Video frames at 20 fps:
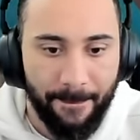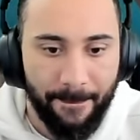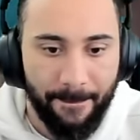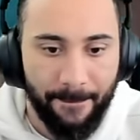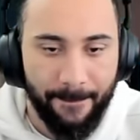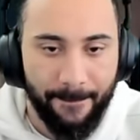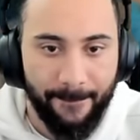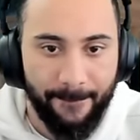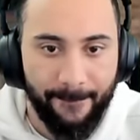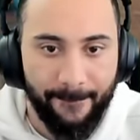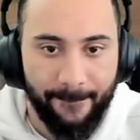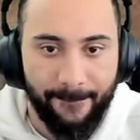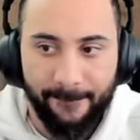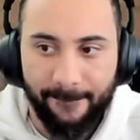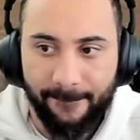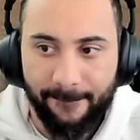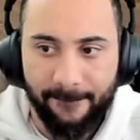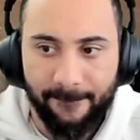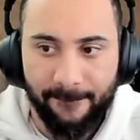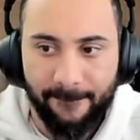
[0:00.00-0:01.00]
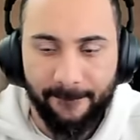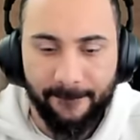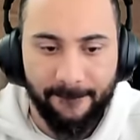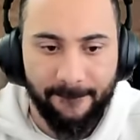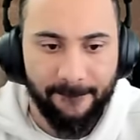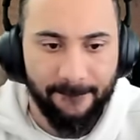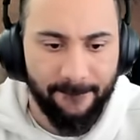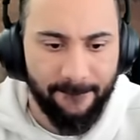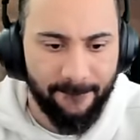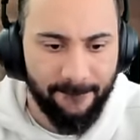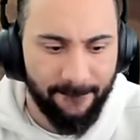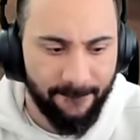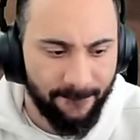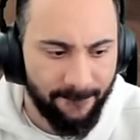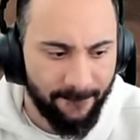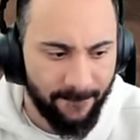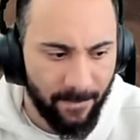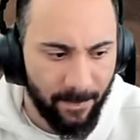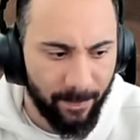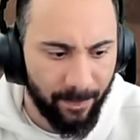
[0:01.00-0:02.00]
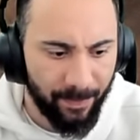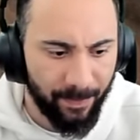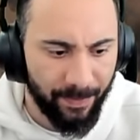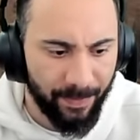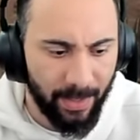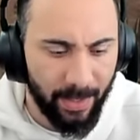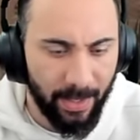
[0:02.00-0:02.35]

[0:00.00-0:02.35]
I don't want to stick around here for very long.